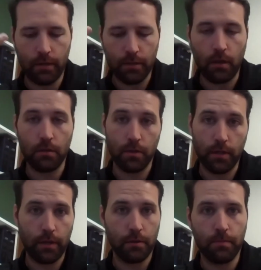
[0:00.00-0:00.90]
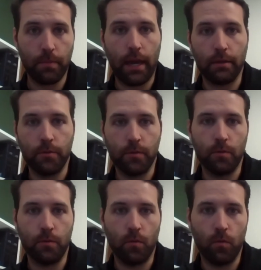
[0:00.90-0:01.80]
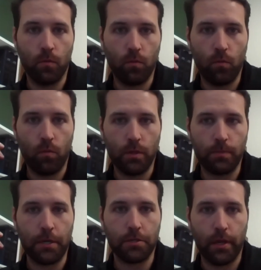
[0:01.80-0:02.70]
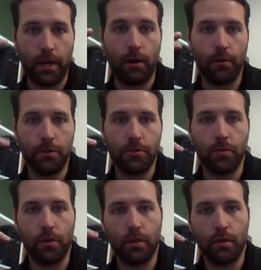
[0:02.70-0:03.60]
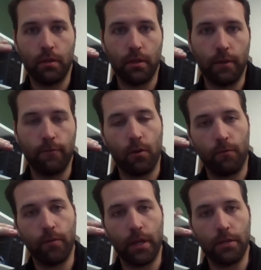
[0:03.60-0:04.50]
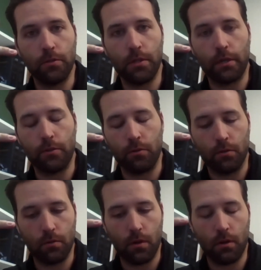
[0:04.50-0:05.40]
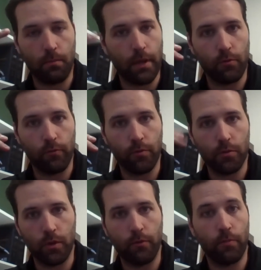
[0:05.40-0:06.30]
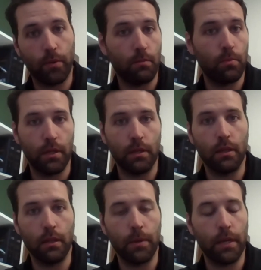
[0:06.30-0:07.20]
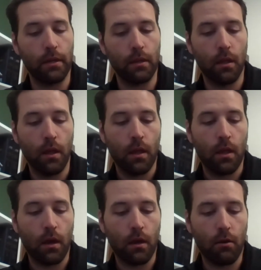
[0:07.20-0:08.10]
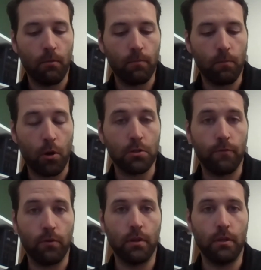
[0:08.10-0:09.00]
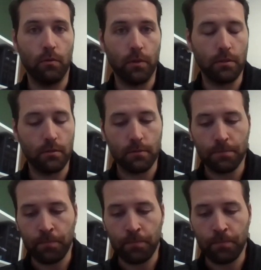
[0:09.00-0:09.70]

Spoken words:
And this also kind of goes back to, especially in our industry, in the gift card financial sector, manual reviews will never be completely eliminated, partially for legal reasons.